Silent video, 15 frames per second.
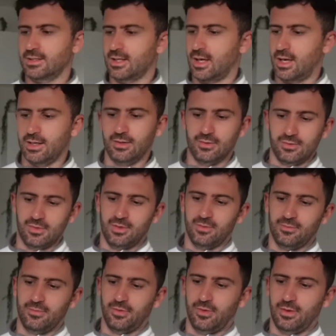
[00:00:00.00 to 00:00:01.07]
are the handles we've
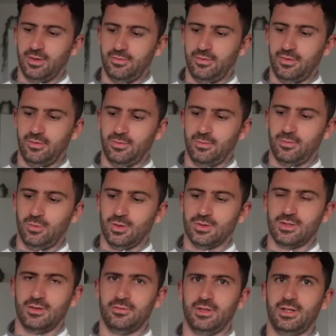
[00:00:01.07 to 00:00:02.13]
gone for, and if you
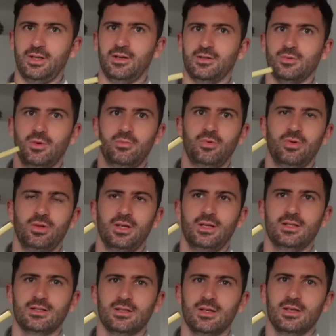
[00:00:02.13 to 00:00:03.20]
watch our videos, we bought
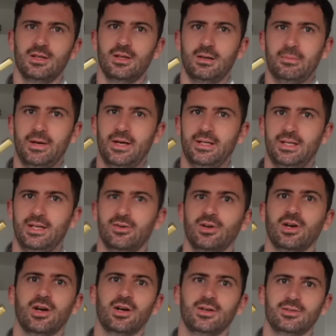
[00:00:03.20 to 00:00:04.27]
these about a year
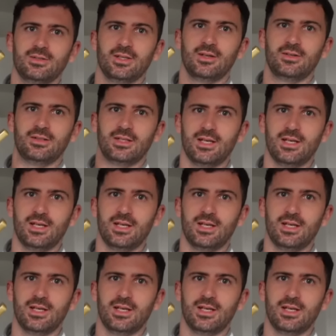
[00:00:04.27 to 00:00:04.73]
ago to go in the